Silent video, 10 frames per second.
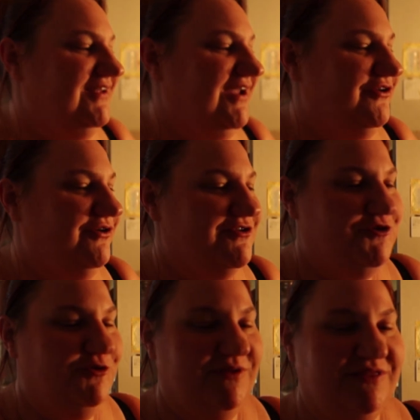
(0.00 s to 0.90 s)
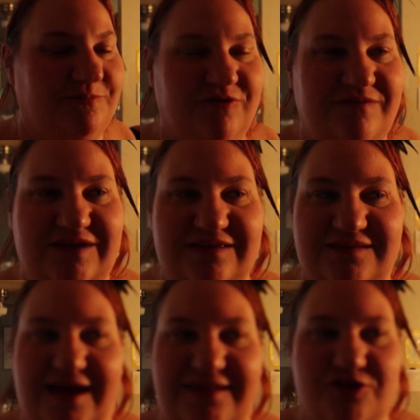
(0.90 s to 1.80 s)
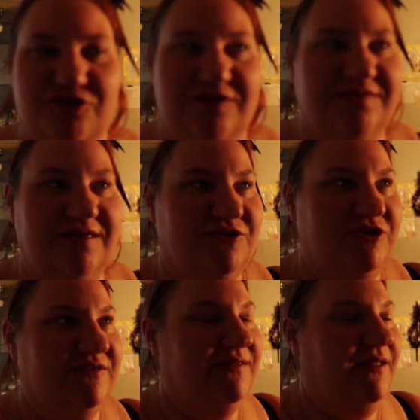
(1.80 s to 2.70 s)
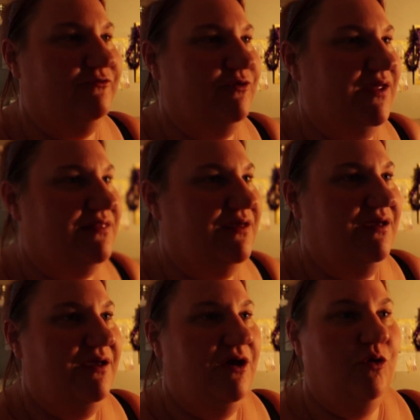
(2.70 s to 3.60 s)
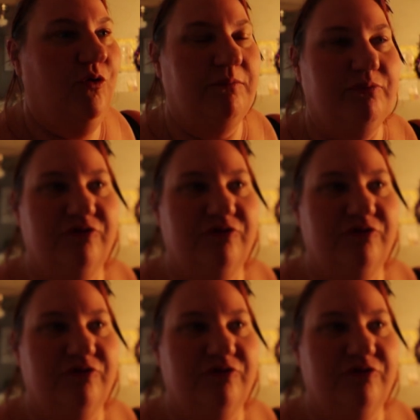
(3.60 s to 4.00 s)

the other issue with the previous guy that she thinks she's in love with, who I'm